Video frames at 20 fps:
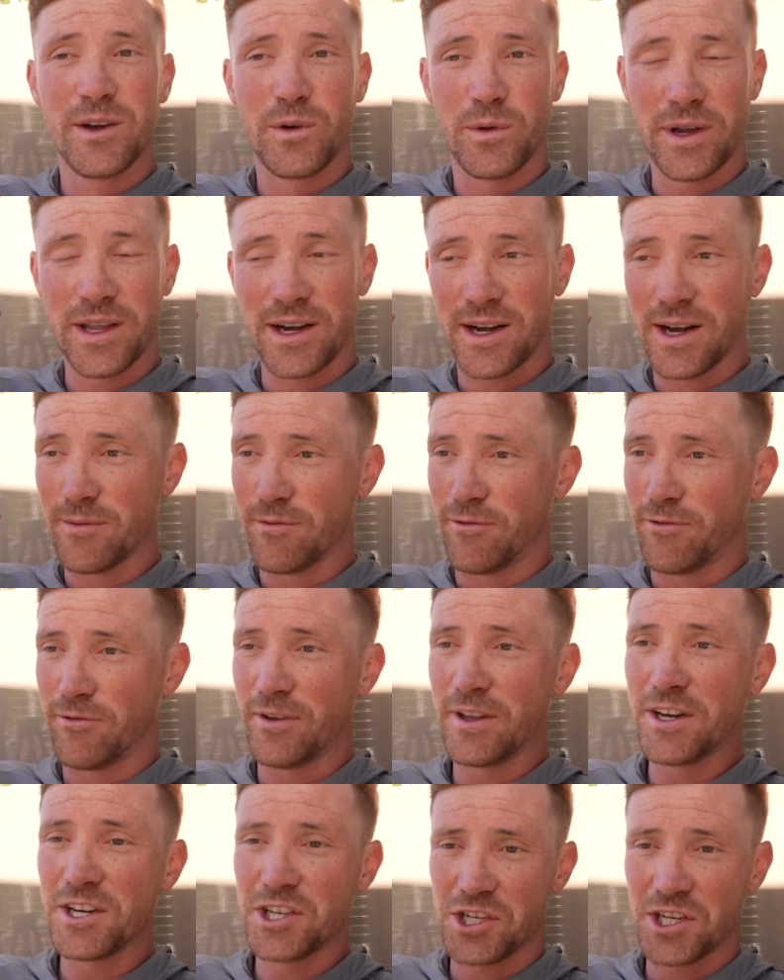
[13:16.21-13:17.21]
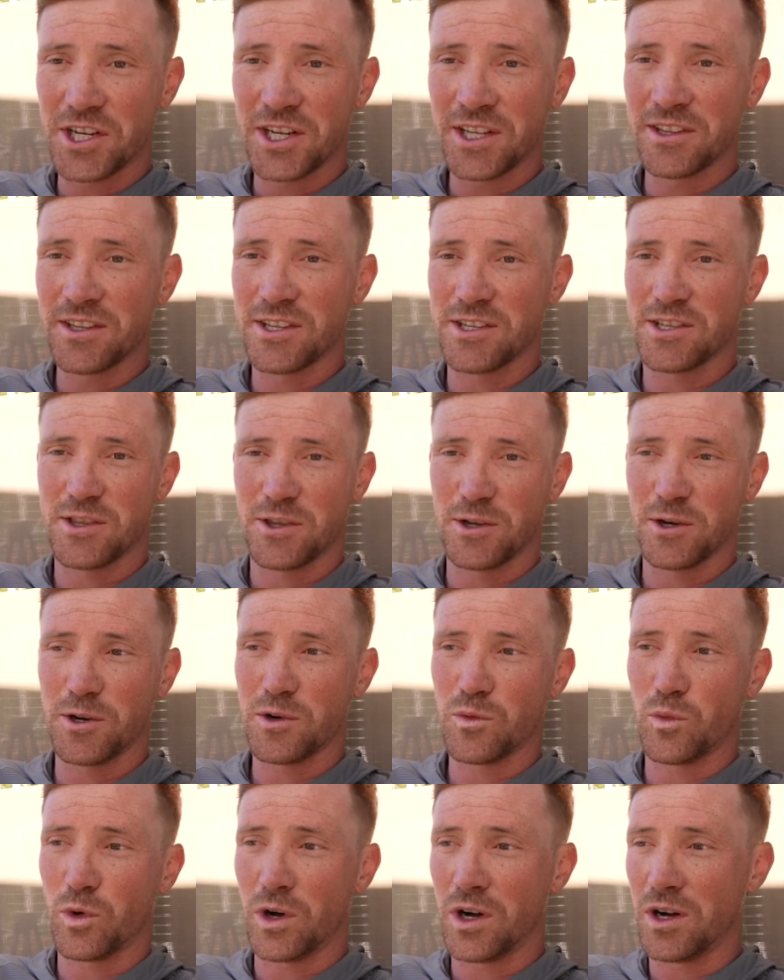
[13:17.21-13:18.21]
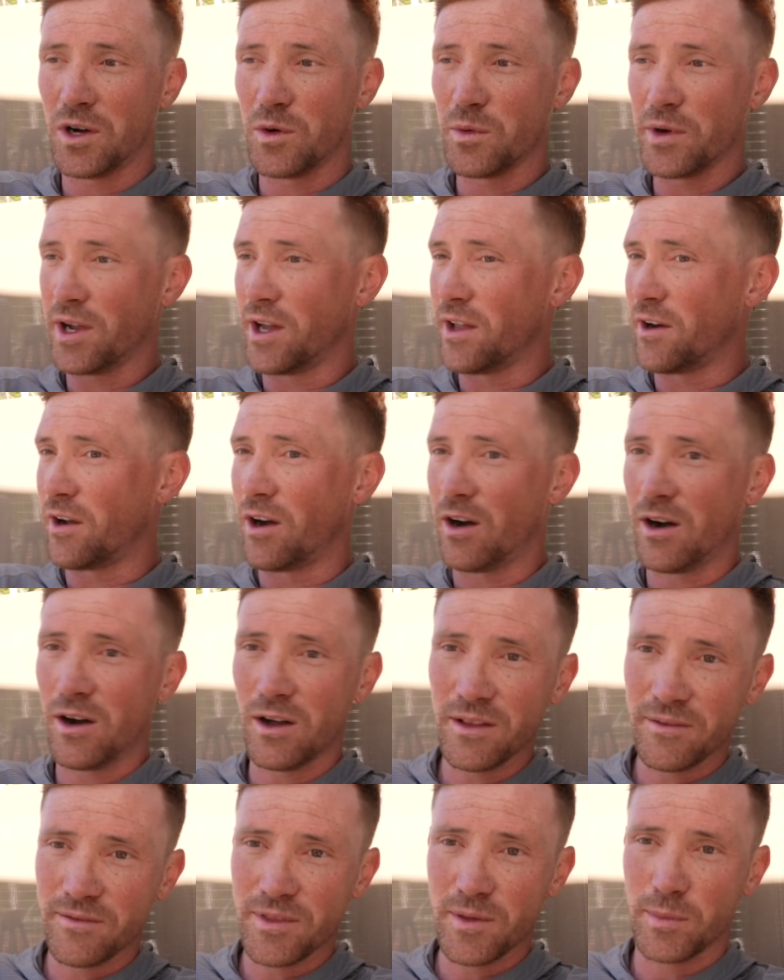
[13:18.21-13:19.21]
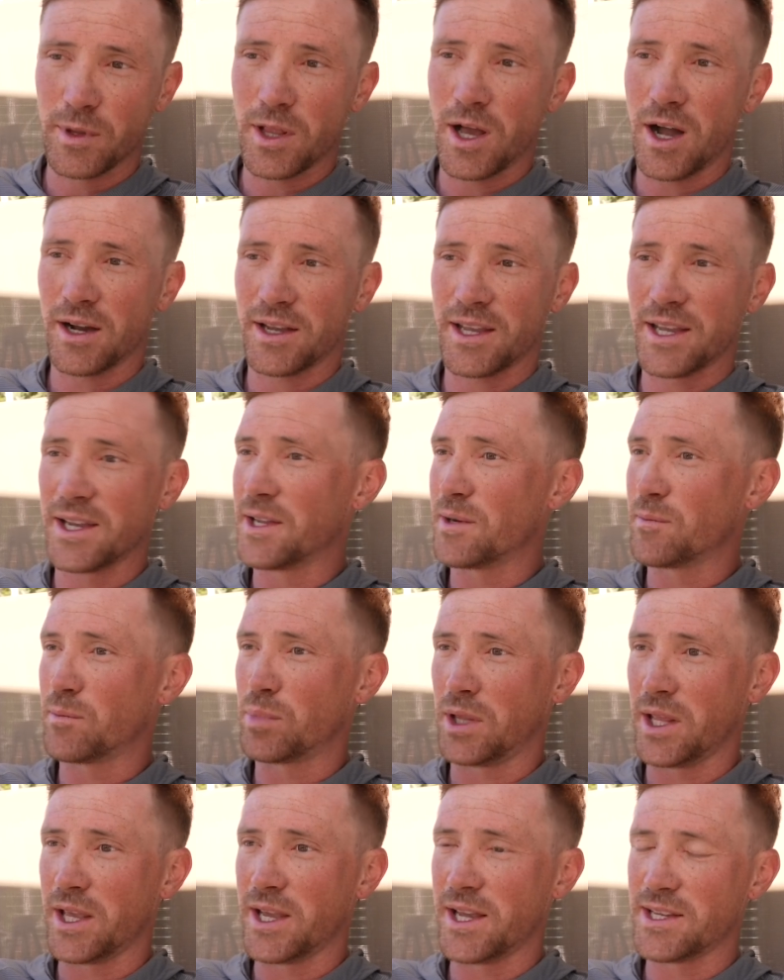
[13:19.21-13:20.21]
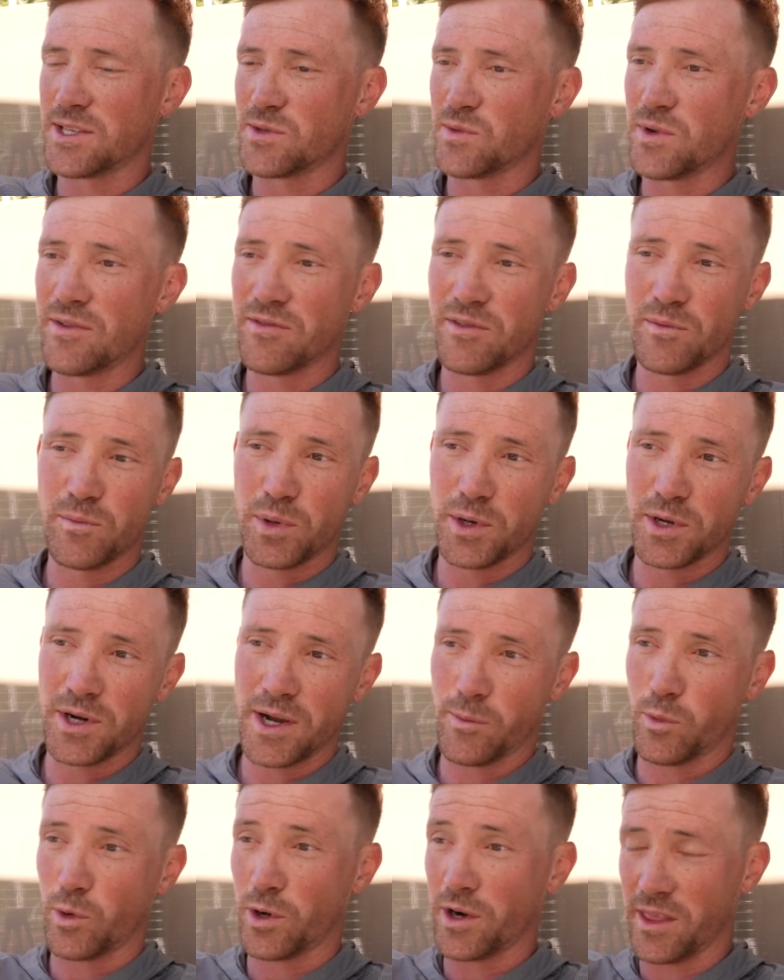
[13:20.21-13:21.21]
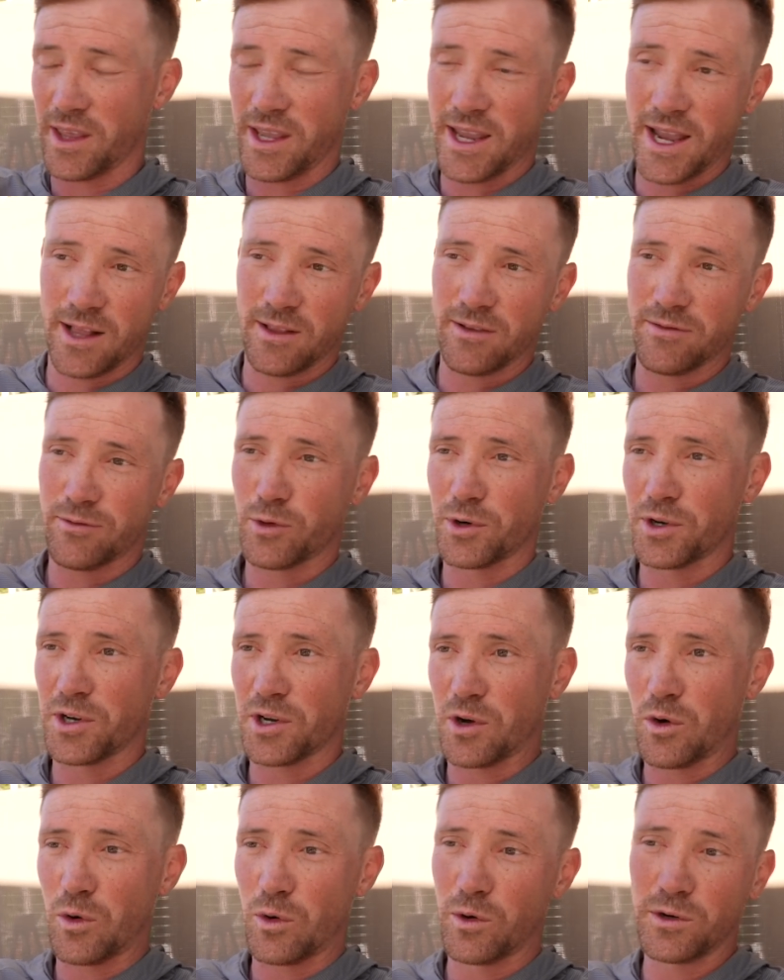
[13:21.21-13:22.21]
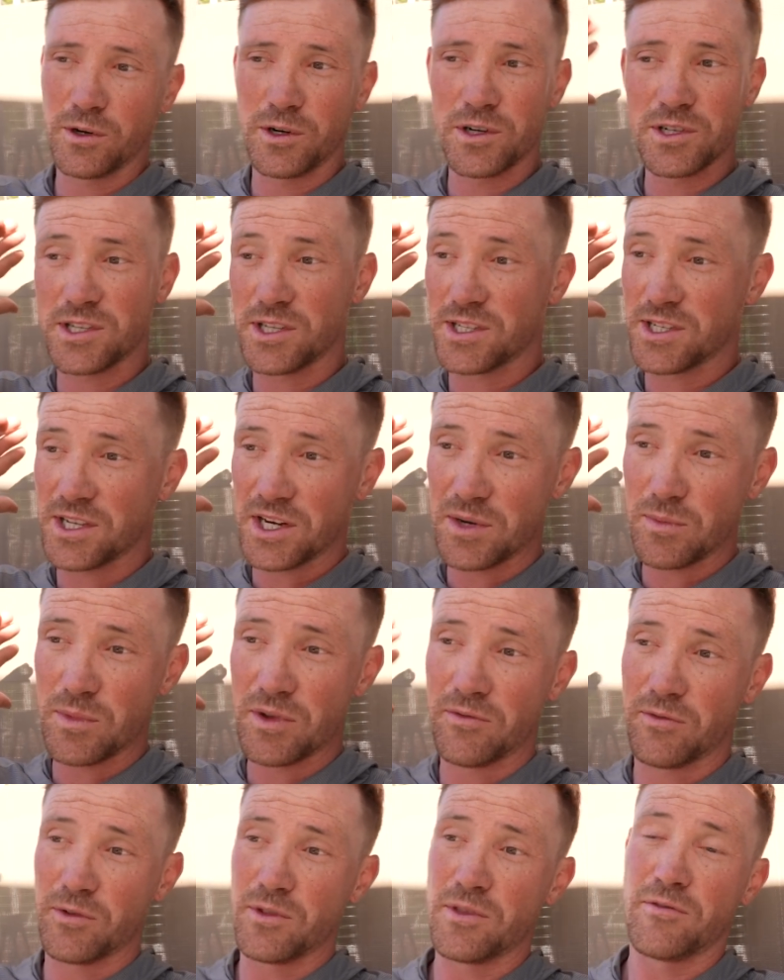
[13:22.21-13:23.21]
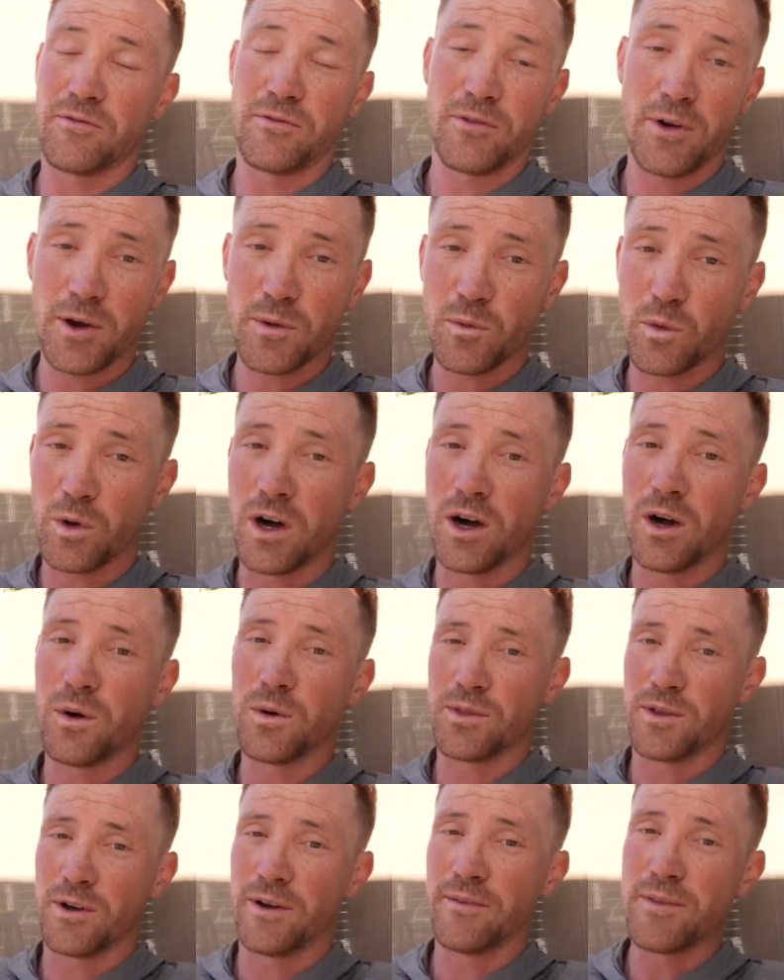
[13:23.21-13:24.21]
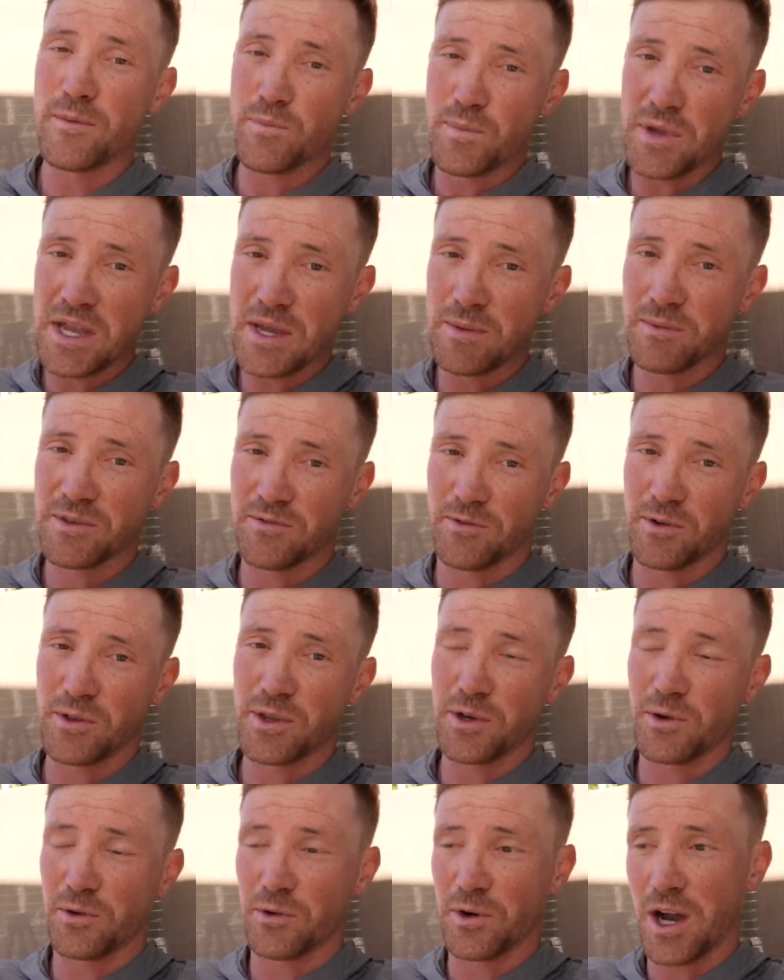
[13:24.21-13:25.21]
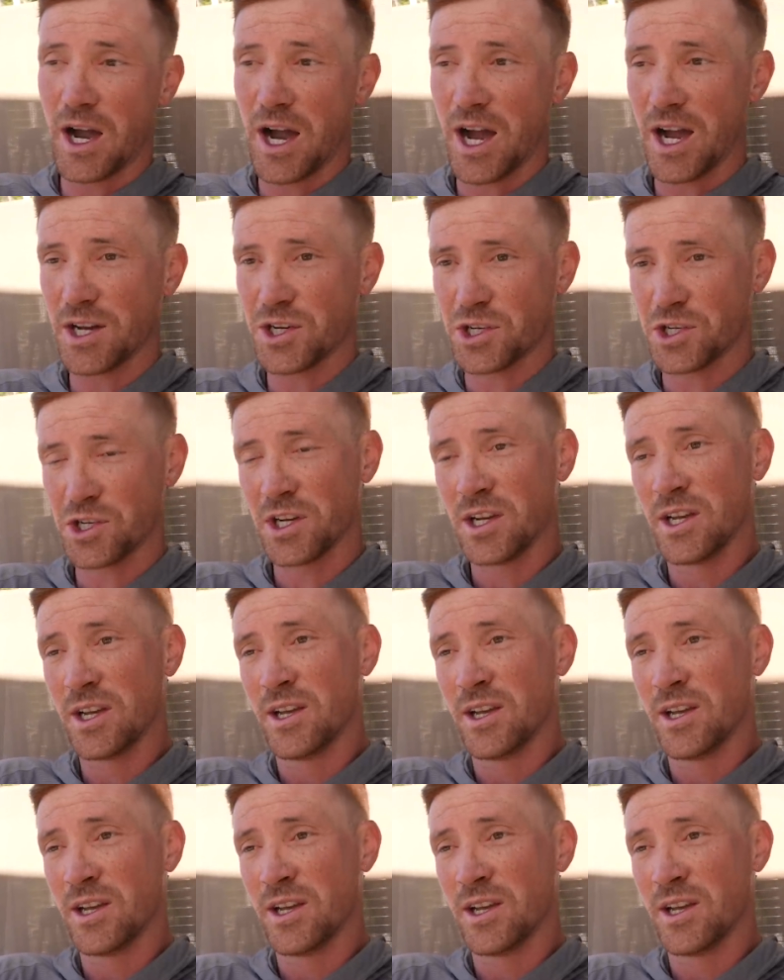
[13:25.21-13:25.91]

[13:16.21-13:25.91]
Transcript: We ended up finishing this third wall. We got all of the blocking in place. We even put up one of the California corners that's gonna be for the front wall with all the beams for the garage.